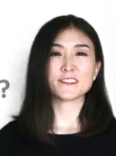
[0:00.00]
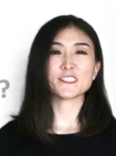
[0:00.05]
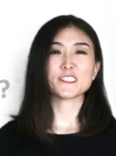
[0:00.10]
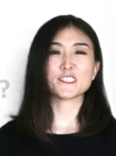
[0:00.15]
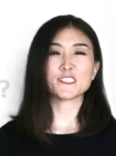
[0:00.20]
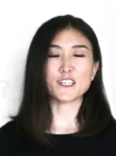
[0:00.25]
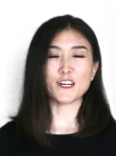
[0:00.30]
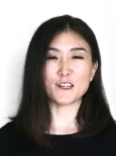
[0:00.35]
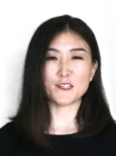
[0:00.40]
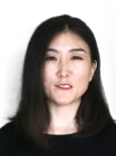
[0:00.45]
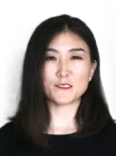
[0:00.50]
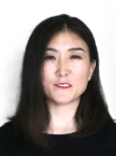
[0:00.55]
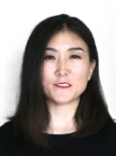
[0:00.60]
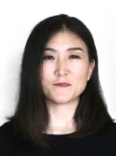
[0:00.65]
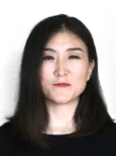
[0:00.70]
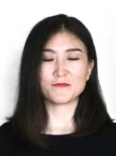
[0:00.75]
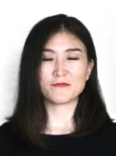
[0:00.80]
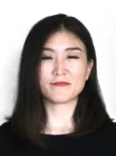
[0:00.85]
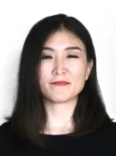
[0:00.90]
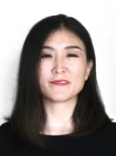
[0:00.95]
So
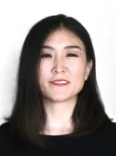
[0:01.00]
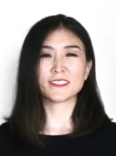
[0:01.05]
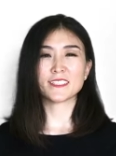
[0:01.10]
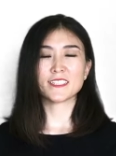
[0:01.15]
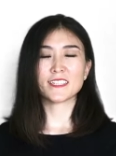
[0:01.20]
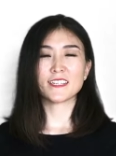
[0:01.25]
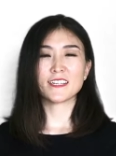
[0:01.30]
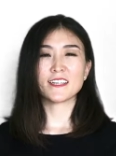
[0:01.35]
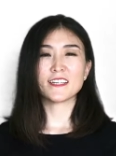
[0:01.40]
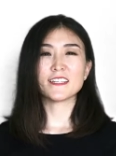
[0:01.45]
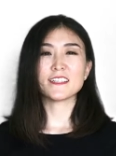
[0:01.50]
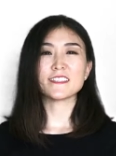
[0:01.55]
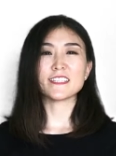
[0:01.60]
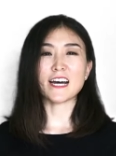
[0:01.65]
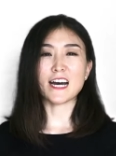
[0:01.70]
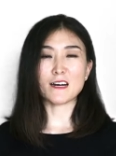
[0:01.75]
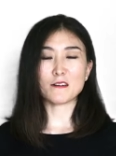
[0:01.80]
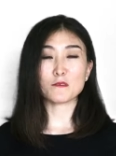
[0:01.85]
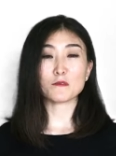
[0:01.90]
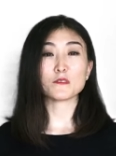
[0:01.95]

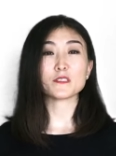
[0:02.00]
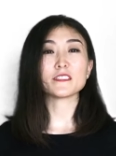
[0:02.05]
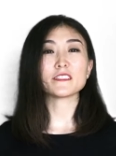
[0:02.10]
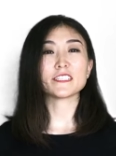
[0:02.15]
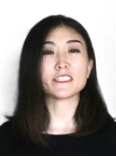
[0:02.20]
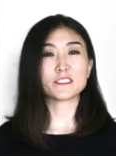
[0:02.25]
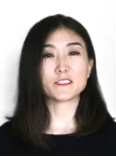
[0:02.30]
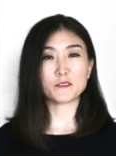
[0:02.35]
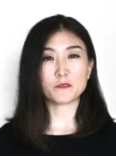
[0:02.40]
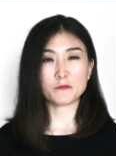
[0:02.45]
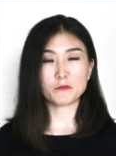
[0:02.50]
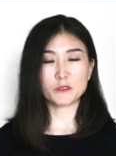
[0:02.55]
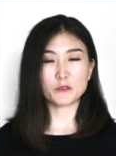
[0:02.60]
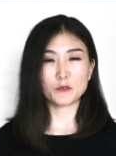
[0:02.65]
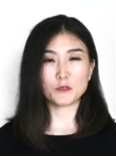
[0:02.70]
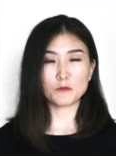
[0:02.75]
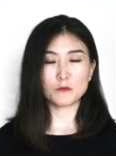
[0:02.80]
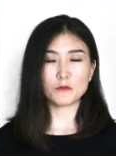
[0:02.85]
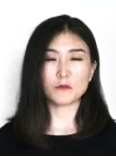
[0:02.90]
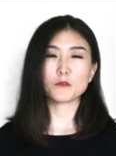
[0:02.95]
now let's
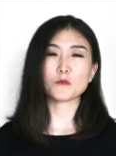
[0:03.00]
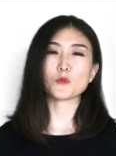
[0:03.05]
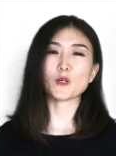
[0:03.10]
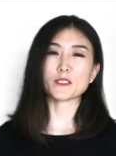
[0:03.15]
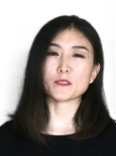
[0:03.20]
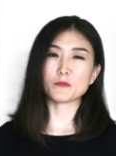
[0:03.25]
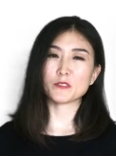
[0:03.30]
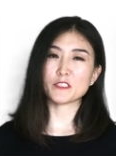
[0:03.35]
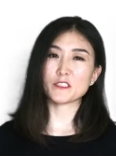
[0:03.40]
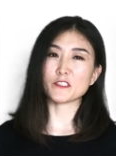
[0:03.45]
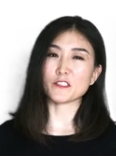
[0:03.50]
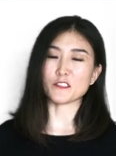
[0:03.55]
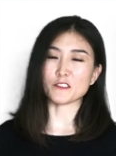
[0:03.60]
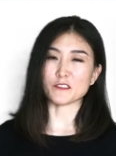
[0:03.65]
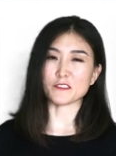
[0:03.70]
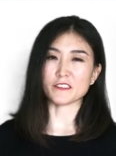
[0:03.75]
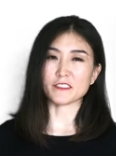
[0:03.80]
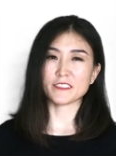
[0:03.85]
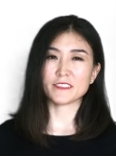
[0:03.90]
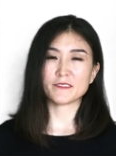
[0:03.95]
review what we
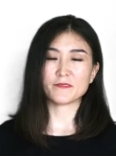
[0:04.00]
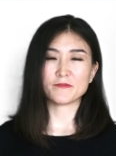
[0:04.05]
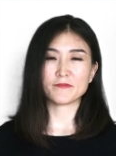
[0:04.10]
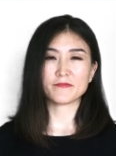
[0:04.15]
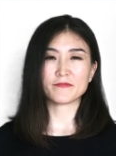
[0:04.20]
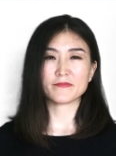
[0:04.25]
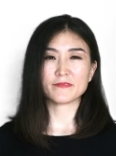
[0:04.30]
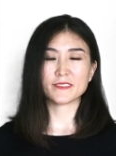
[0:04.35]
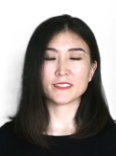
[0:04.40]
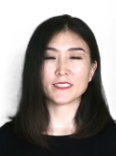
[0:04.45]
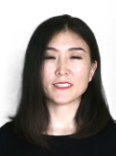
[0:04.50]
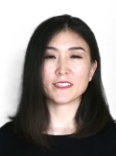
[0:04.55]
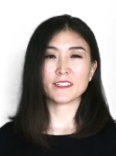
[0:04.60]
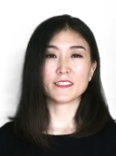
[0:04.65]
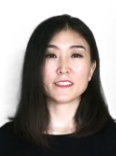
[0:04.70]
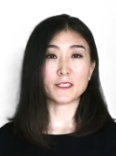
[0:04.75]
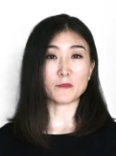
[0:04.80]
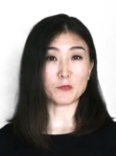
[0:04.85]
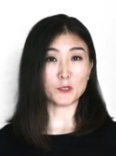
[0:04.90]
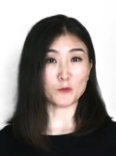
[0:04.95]
learned.
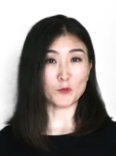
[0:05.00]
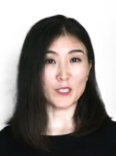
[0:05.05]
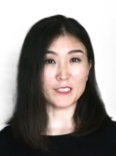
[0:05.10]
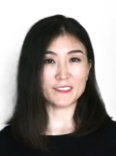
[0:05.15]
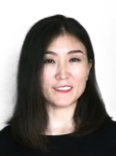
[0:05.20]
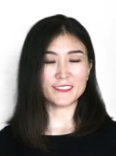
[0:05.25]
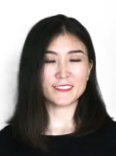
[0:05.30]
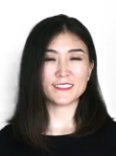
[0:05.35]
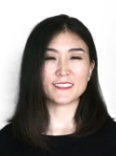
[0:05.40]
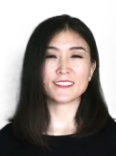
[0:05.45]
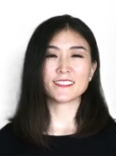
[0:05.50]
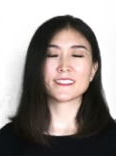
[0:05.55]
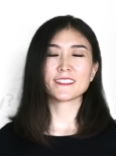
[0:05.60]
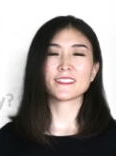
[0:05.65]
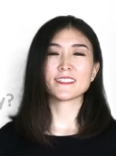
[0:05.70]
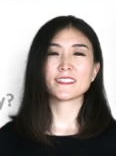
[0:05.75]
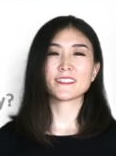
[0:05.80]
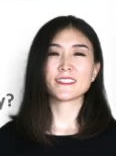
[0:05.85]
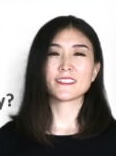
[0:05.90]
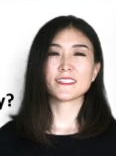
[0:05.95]
Number one,
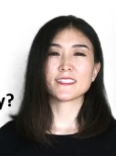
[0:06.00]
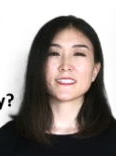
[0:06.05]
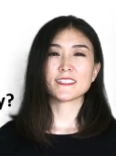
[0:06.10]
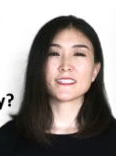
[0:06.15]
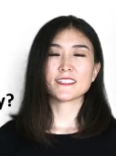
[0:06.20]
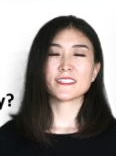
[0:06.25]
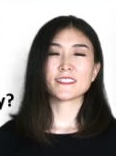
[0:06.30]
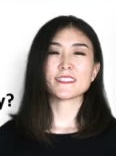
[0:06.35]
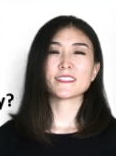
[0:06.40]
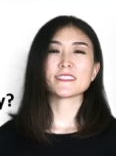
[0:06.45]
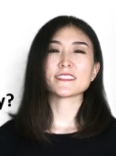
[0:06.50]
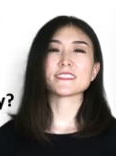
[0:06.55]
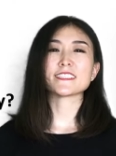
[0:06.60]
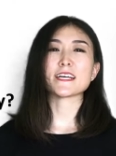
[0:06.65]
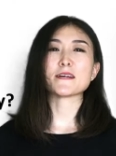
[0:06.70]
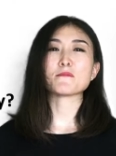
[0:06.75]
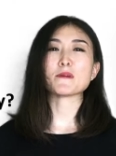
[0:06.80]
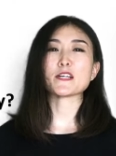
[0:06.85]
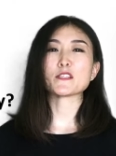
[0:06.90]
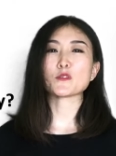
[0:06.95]

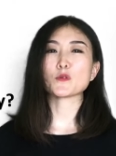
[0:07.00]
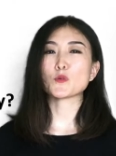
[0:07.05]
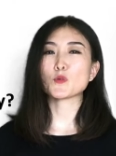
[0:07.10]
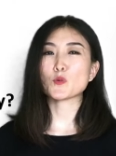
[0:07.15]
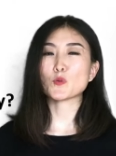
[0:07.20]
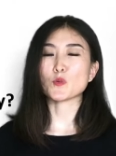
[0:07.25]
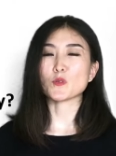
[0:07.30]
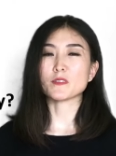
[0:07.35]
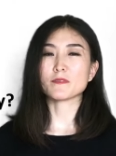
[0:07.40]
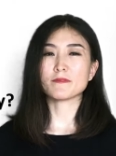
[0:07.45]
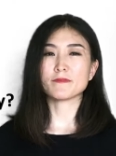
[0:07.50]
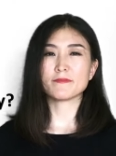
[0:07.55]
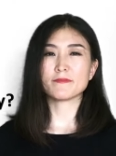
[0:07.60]
San banu,